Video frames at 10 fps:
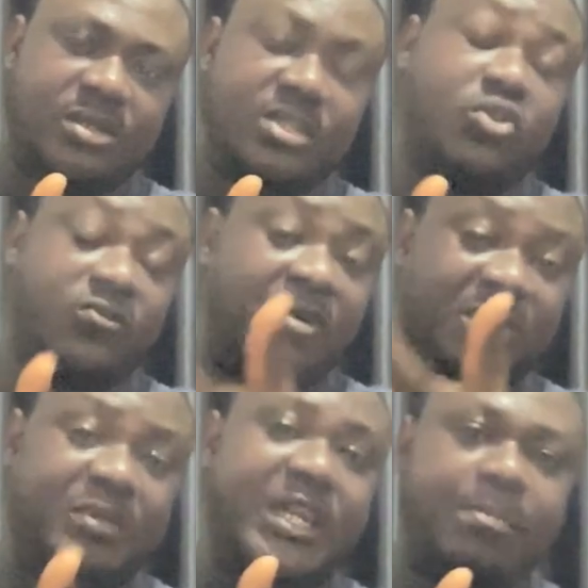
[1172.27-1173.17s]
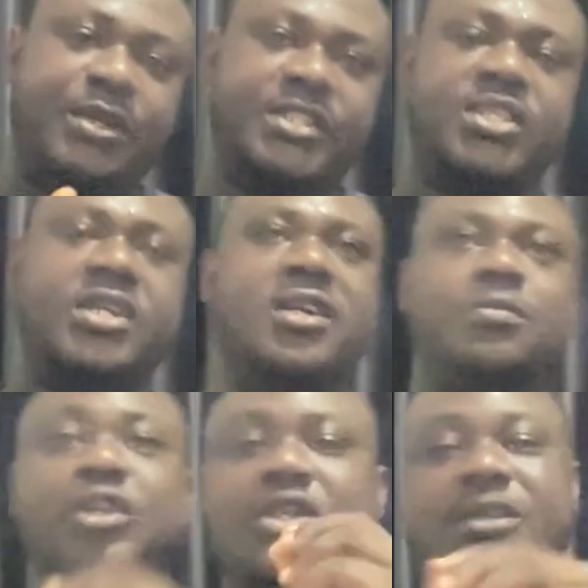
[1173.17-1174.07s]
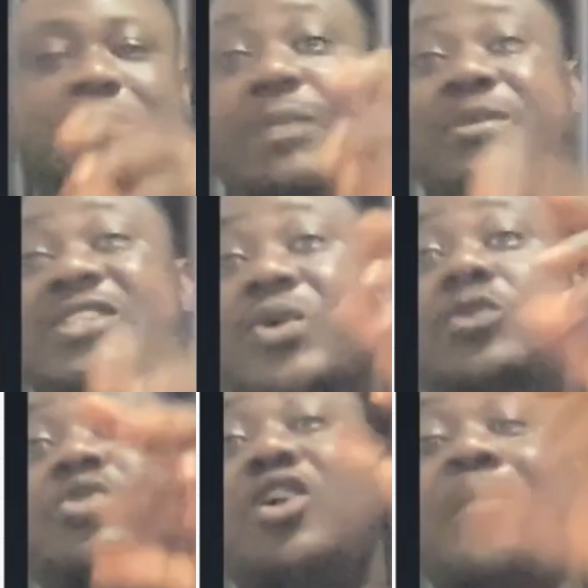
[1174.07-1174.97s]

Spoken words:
They will form the pillar page, because the pillar page is where you talk